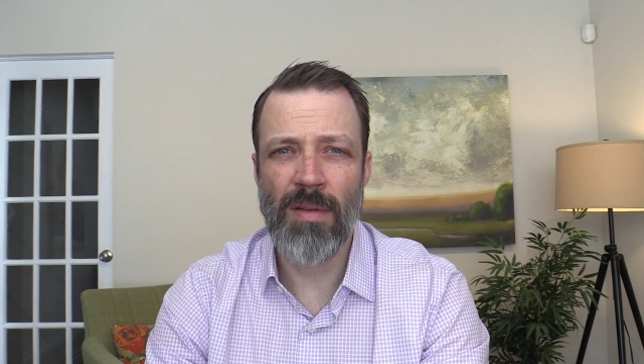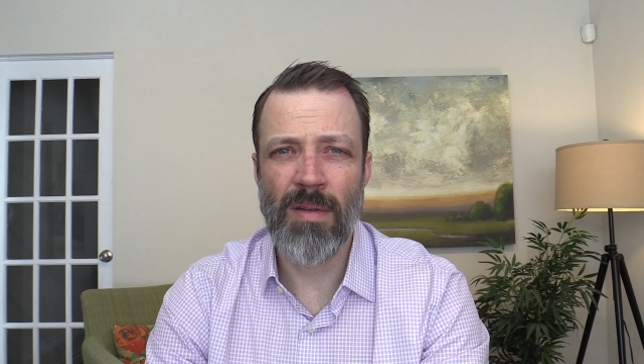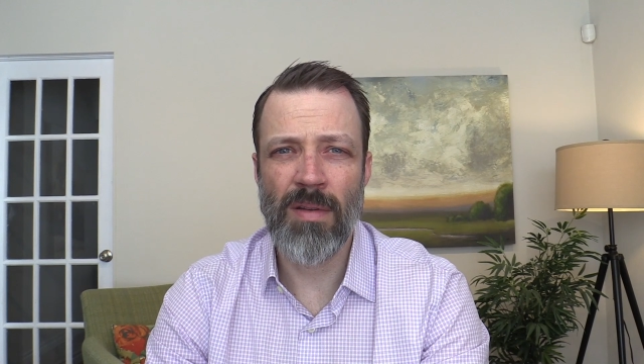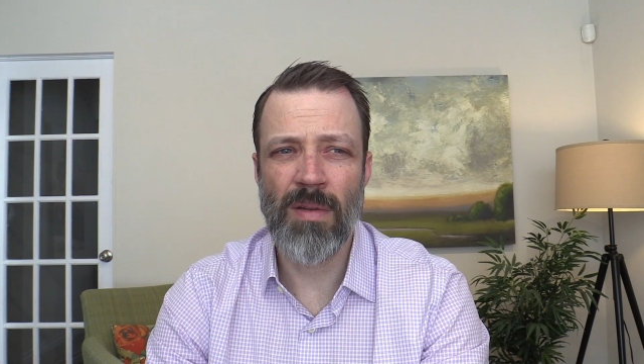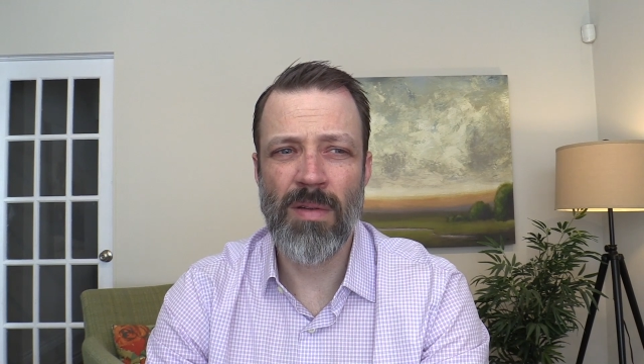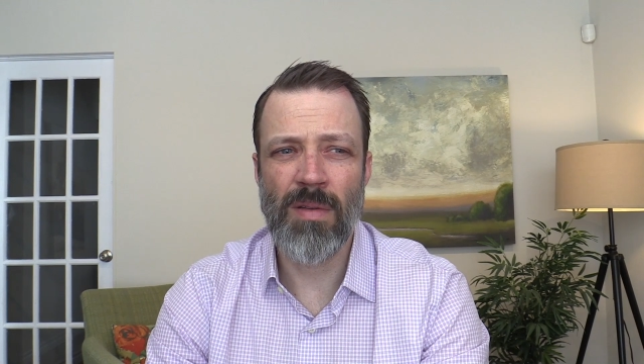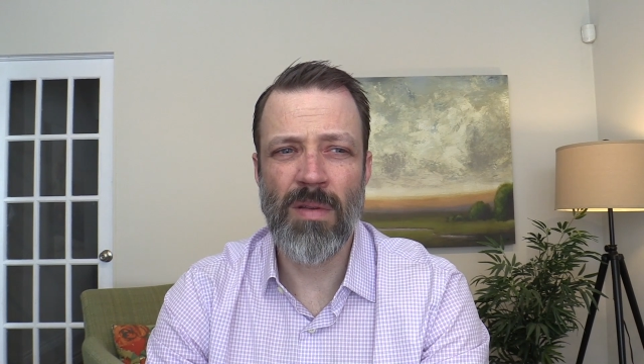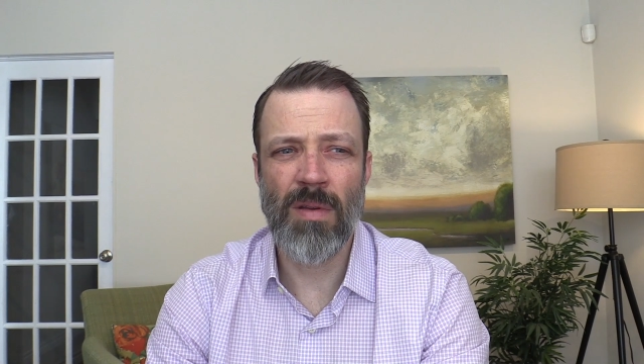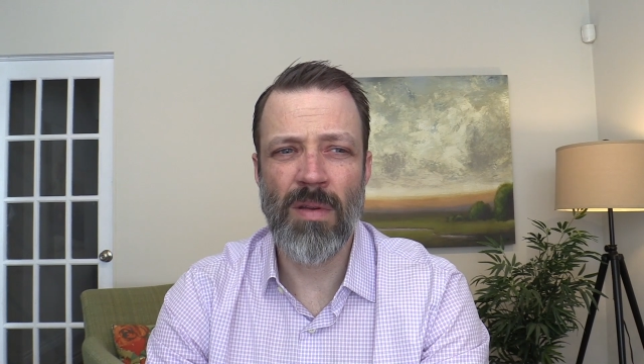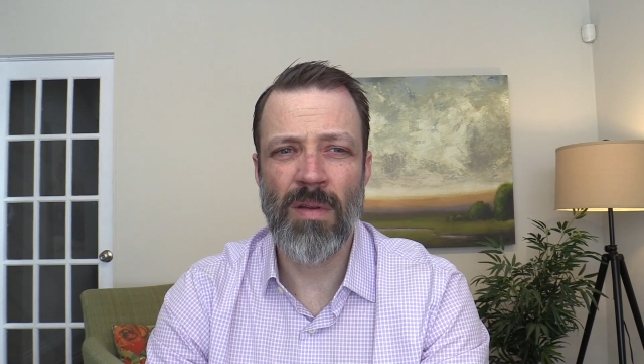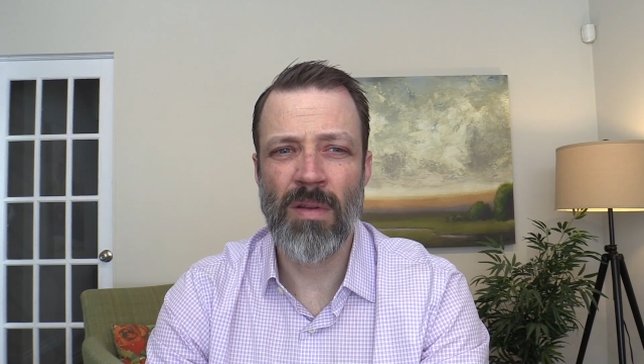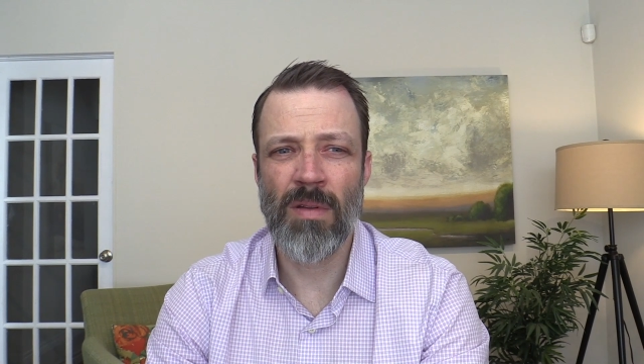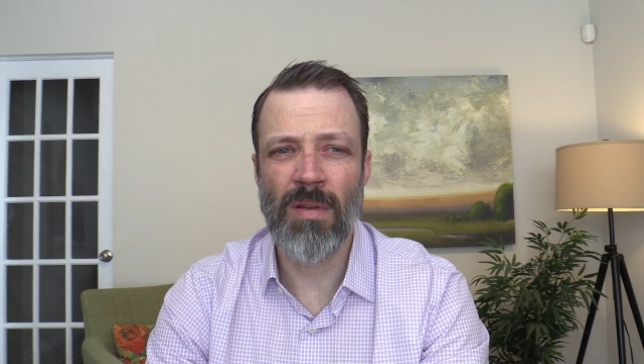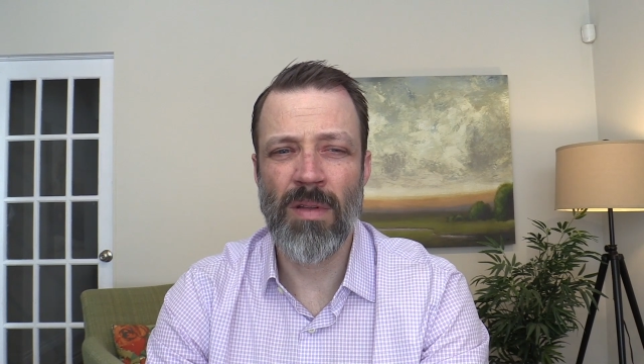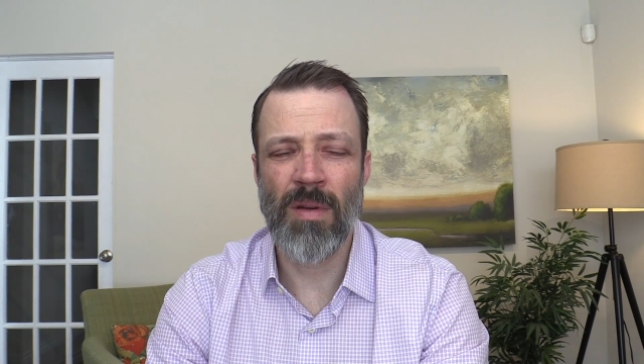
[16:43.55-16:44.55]
This is
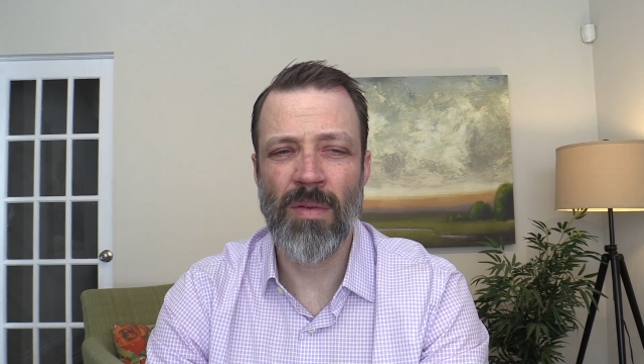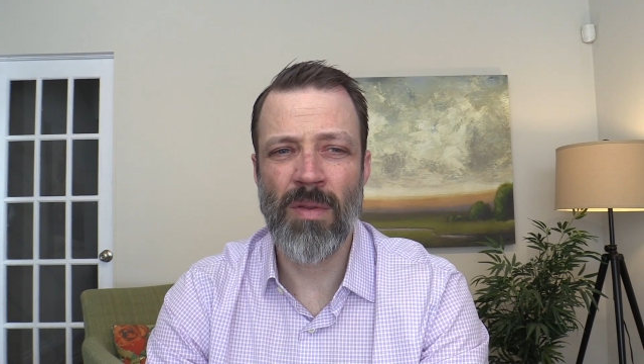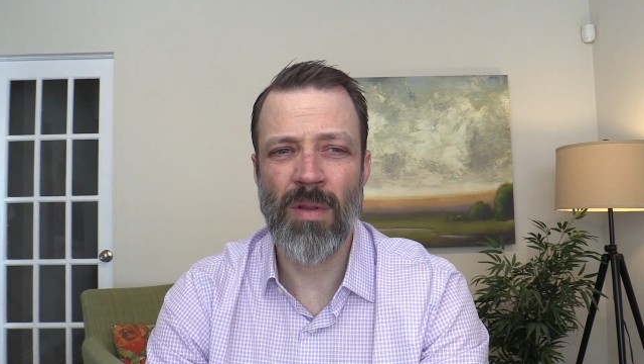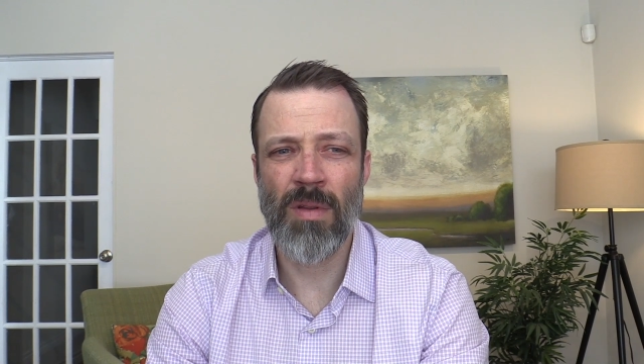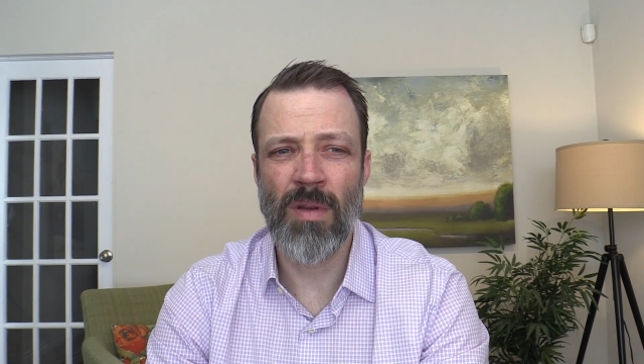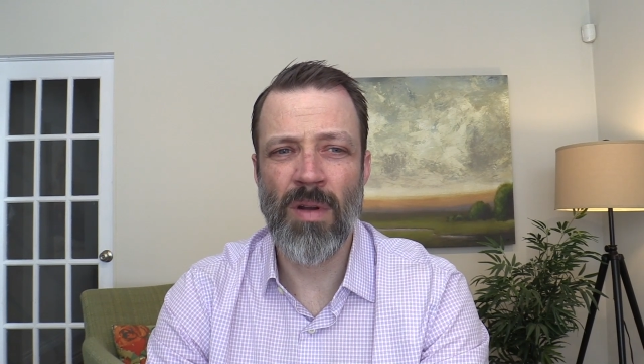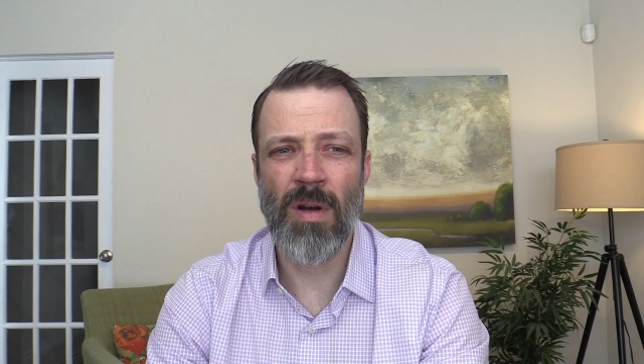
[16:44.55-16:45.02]
the